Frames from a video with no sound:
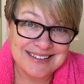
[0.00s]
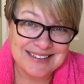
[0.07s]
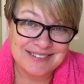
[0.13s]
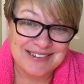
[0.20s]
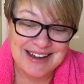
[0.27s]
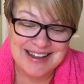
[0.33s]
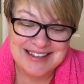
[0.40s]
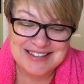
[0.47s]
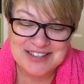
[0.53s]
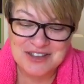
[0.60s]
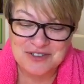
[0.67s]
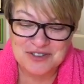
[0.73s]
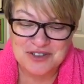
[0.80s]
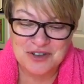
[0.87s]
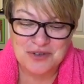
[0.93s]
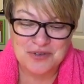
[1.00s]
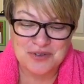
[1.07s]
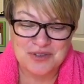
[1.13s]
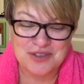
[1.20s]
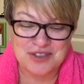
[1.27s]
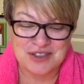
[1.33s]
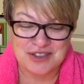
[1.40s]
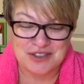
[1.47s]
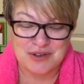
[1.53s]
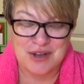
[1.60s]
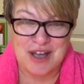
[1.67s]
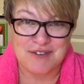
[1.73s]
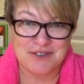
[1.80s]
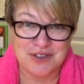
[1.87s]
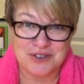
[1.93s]
right so so you
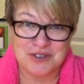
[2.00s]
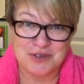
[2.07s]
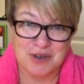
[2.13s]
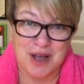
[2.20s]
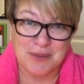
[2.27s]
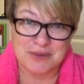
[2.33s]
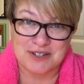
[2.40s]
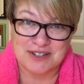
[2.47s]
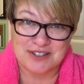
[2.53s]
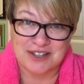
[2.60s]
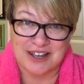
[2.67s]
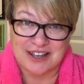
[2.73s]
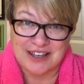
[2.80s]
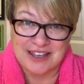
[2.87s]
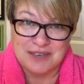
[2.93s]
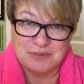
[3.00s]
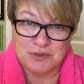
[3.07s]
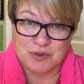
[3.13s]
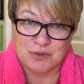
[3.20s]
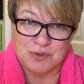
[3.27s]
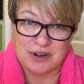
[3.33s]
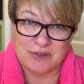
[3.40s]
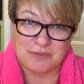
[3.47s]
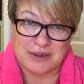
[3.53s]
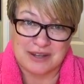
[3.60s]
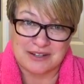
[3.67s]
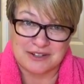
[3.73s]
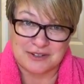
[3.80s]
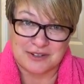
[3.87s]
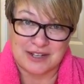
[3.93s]
have those two options i keep doing what i've
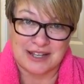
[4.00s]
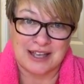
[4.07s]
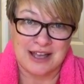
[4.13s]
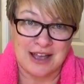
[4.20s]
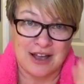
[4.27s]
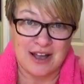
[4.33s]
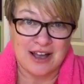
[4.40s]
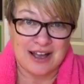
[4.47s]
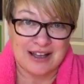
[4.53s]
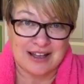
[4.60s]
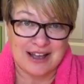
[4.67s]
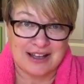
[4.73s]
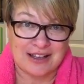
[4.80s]
been doing i